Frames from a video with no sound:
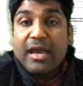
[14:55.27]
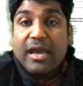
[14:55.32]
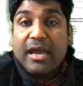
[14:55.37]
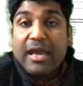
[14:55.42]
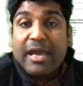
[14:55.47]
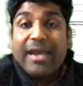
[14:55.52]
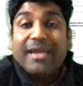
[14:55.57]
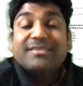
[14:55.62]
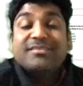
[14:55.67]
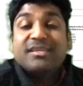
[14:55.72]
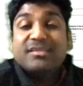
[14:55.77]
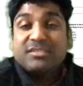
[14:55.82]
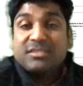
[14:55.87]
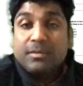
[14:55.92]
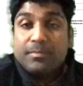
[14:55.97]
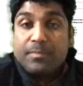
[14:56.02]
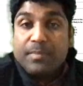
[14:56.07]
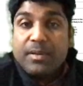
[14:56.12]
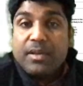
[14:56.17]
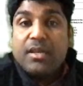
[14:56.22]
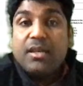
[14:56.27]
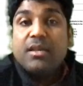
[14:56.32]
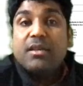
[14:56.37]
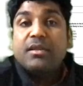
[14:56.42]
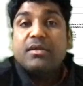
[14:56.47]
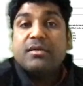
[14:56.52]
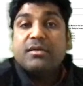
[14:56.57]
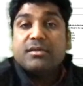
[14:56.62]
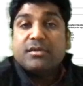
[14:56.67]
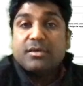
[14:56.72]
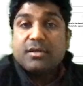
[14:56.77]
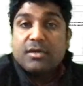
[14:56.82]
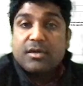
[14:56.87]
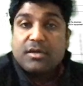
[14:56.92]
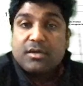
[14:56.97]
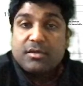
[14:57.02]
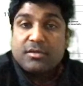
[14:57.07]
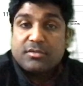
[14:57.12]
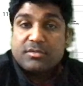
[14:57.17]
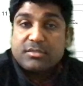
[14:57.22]
accessible
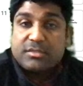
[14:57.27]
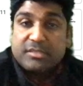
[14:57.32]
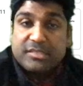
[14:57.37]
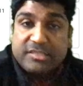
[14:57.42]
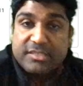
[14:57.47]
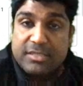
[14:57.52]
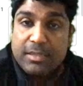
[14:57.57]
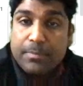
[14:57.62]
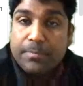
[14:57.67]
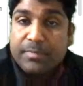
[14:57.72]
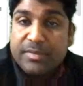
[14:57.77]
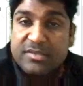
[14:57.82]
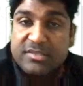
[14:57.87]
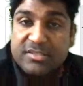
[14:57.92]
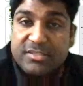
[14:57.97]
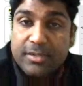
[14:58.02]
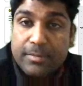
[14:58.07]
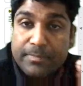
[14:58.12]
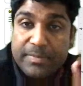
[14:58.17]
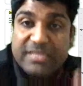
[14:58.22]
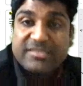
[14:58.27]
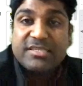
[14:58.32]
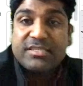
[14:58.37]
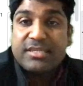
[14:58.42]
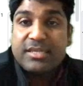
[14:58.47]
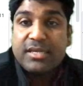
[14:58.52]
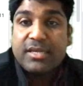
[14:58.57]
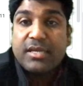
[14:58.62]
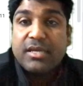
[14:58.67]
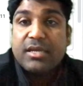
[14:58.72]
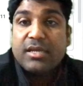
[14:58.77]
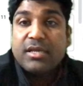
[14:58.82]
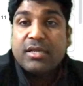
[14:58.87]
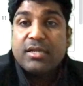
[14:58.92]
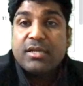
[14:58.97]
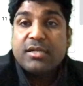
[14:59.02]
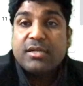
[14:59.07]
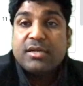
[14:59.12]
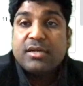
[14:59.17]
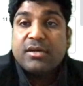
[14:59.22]
simplicity,
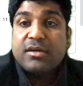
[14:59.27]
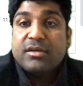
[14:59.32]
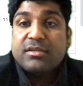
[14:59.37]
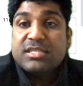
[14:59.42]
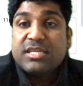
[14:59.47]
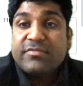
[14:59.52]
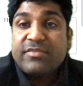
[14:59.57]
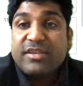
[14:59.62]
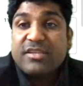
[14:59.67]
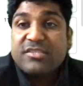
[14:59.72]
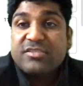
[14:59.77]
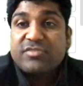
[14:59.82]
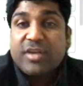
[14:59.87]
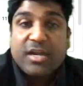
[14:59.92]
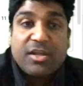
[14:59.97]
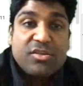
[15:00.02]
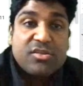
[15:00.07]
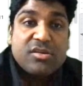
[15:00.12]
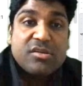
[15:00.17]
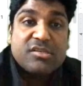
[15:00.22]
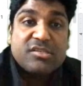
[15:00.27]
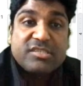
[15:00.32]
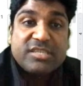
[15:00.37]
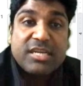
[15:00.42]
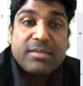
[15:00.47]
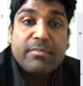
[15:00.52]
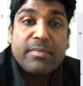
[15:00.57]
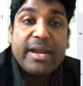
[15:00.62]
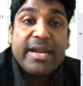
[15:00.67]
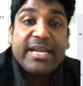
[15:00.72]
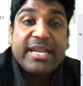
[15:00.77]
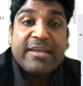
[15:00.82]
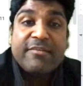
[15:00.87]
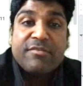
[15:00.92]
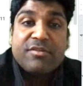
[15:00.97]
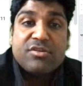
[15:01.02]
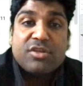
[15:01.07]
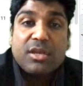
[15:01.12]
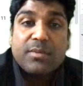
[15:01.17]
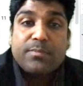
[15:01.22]
their very structure still might
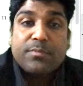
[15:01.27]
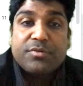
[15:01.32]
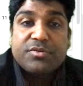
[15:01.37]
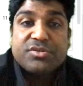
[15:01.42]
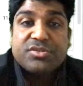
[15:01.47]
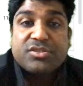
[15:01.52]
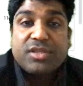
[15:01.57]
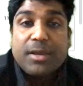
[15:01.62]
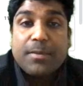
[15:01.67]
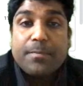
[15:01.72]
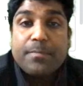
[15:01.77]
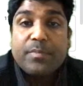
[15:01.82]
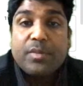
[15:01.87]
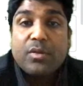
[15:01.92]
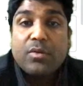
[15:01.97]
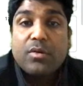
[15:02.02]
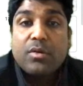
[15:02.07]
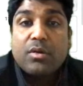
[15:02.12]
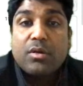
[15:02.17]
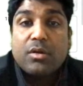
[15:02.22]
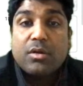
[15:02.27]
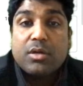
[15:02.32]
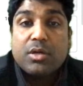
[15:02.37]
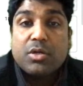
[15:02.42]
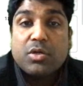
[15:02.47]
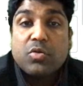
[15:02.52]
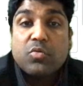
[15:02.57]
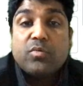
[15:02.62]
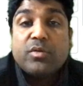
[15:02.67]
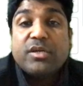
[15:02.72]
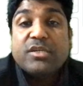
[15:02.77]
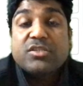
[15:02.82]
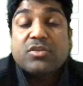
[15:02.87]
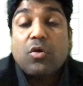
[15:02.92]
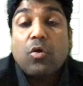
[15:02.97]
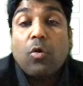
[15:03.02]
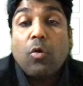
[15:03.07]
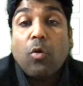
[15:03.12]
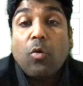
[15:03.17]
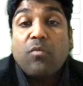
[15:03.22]
eventually push them towards
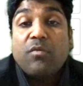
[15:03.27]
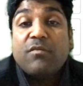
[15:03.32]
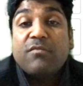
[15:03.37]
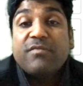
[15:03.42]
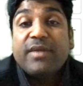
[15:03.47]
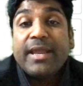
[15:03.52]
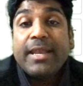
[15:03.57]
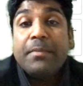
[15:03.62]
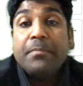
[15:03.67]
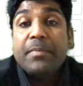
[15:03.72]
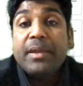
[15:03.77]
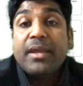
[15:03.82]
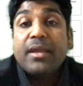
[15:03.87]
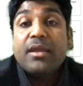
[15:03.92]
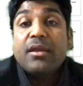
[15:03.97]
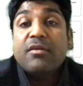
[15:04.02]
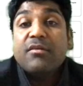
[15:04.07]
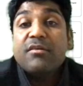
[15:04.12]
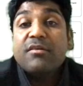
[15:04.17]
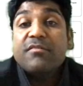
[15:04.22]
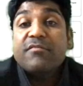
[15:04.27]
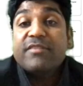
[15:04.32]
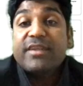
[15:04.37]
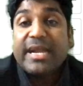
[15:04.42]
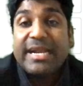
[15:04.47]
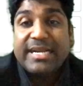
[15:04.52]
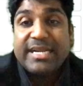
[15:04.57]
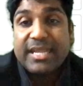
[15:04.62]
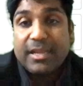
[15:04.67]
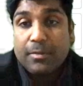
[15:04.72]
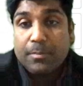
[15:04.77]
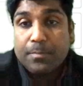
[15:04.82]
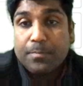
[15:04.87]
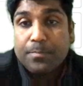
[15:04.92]
overwhelming variety.